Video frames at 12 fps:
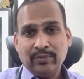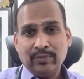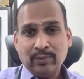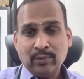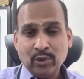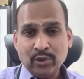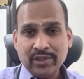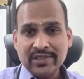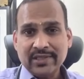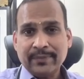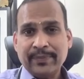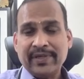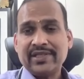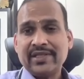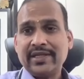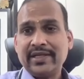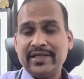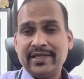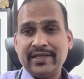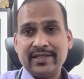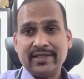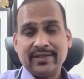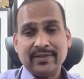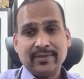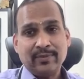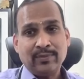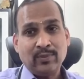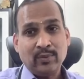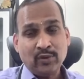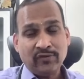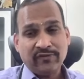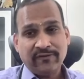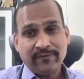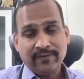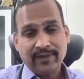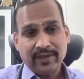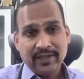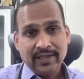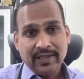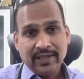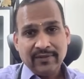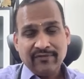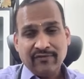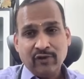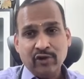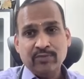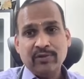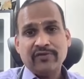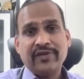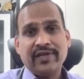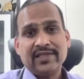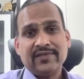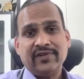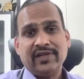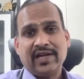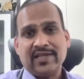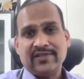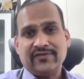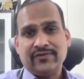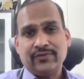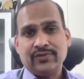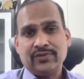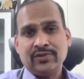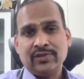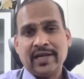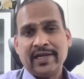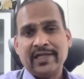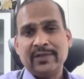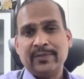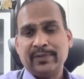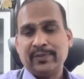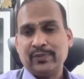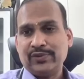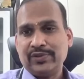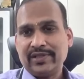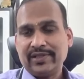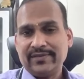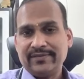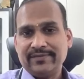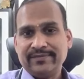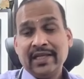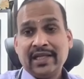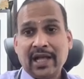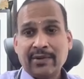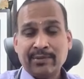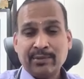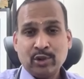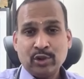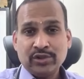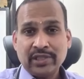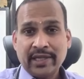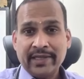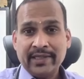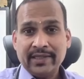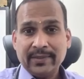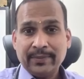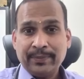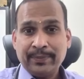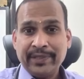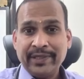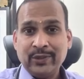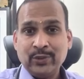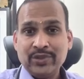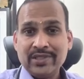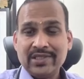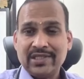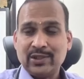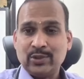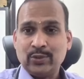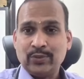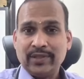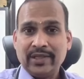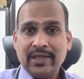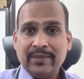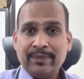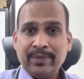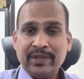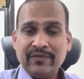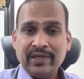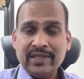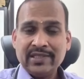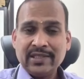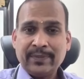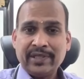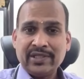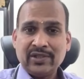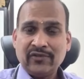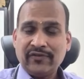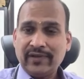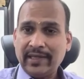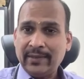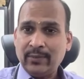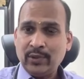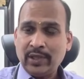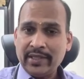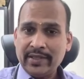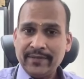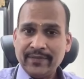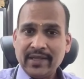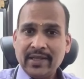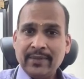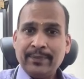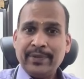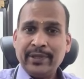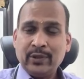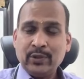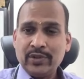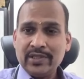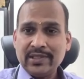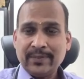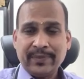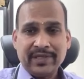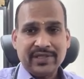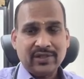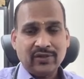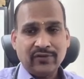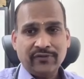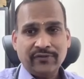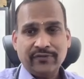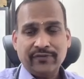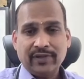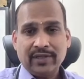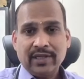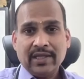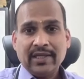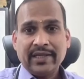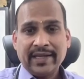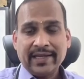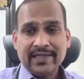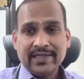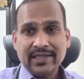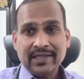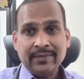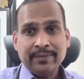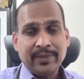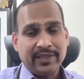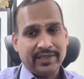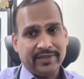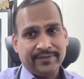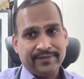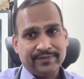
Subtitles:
more is the pressure gradient, more volume of gas will transfuse. So directly proportional. In carbon monoxide, P2 is 0. P1 is the pressure of alveoli. P2 is the pressure of gas in blood.